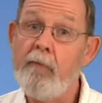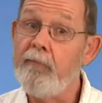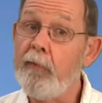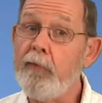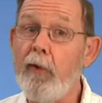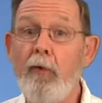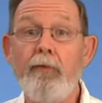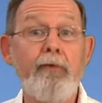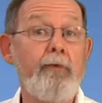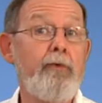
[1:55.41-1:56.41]
Virgo,
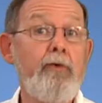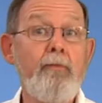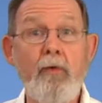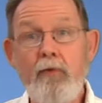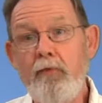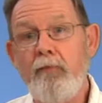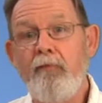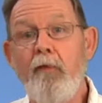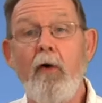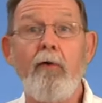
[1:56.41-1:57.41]
the new moon
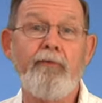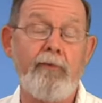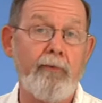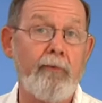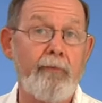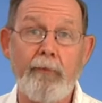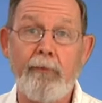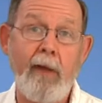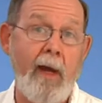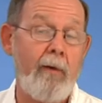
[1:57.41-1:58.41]
falls in your
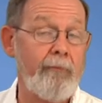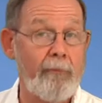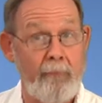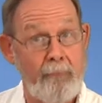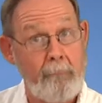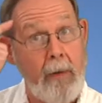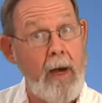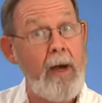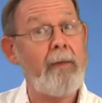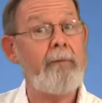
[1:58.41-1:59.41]
third house of
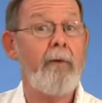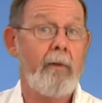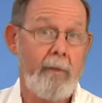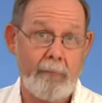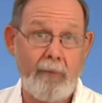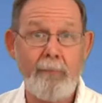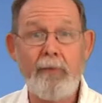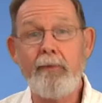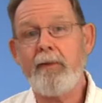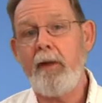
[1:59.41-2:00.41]
mind and
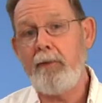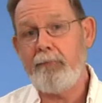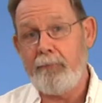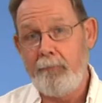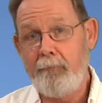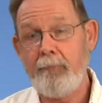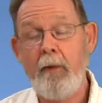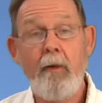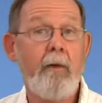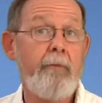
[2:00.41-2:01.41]
communications.
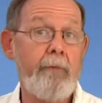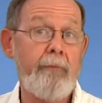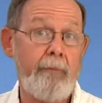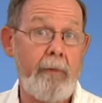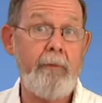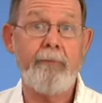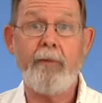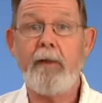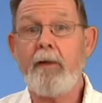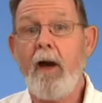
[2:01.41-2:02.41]
This is a